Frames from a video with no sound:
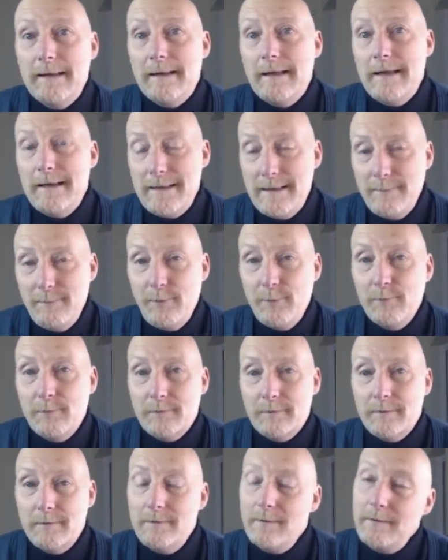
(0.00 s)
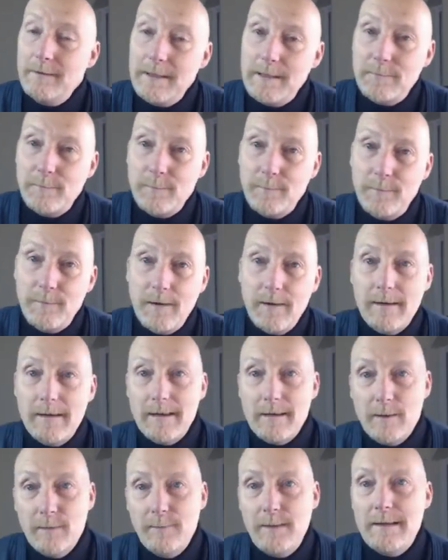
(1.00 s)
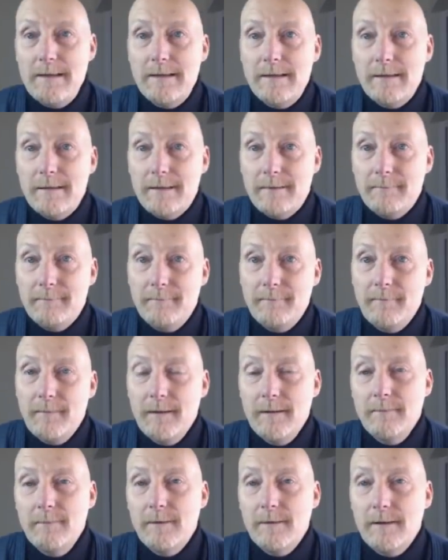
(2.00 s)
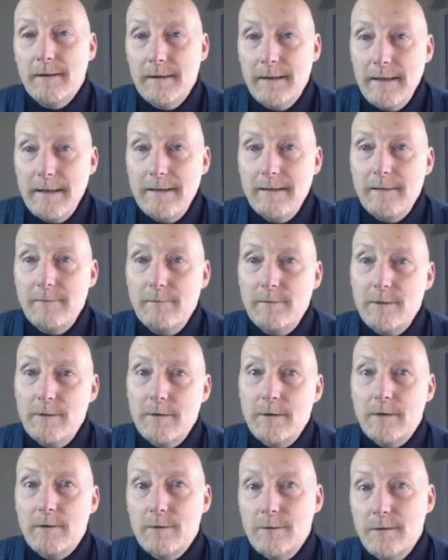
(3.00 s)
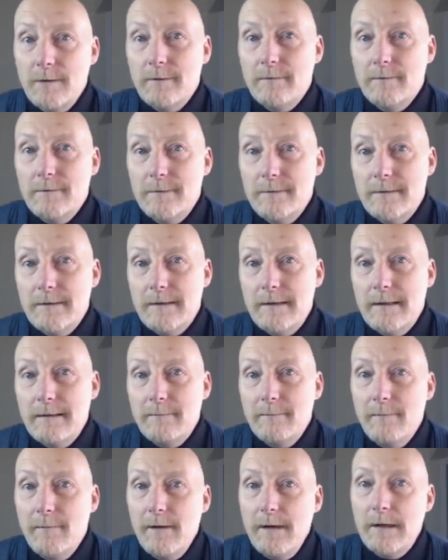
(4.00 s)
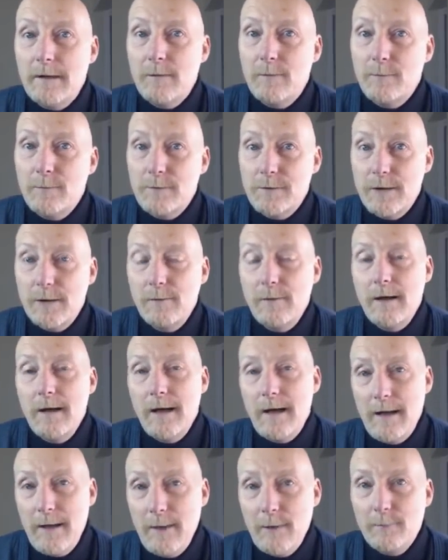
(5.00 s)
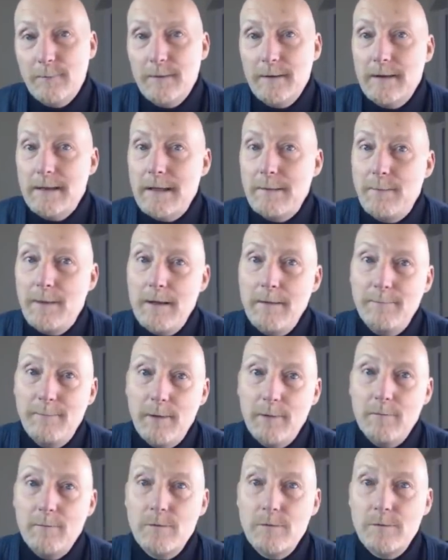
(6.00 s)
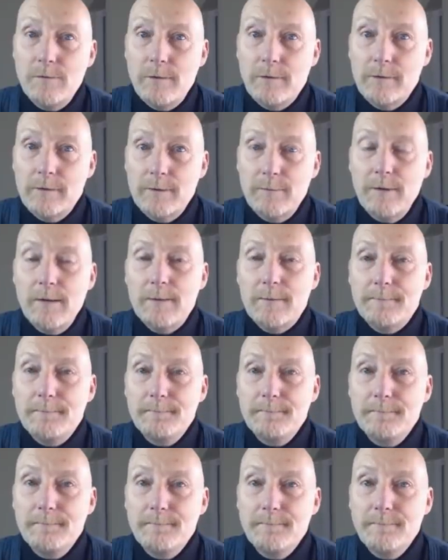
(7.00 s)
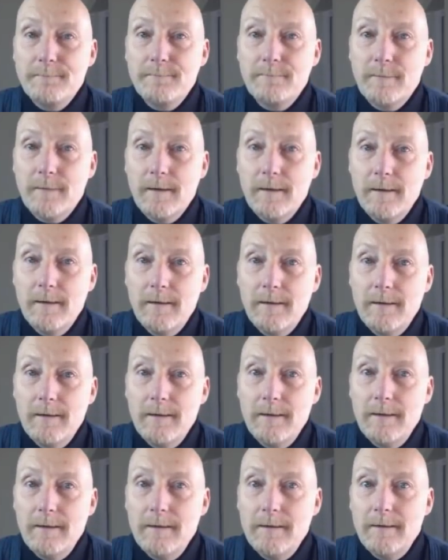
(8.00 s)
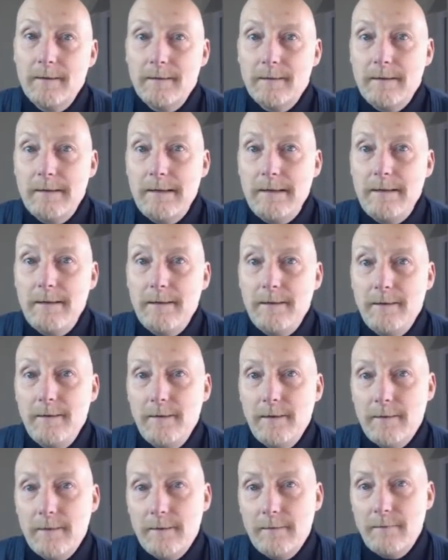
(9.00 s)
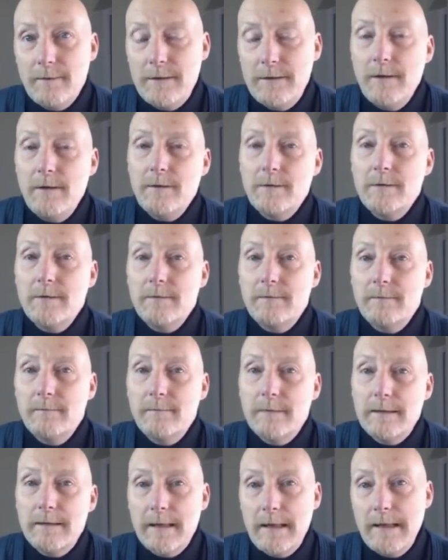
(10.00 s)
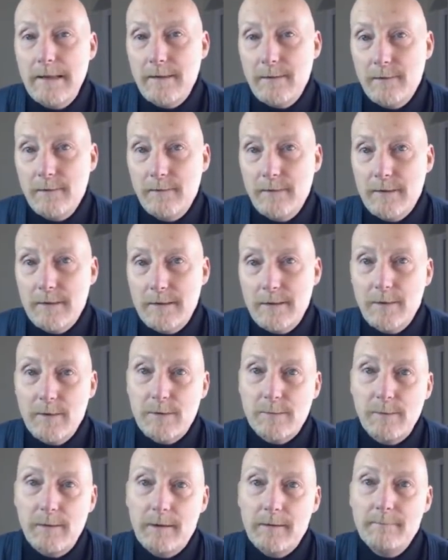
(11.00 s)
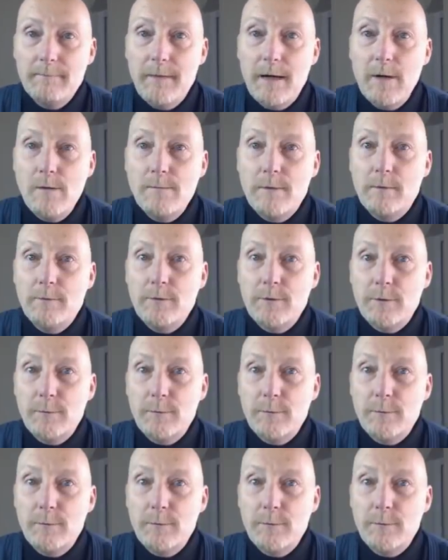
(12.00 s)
is important not just for fighting obesity, but the latest research shows that it might also help to keep our bones strong as well. The researchers from the Skane University Hospital in Malmö,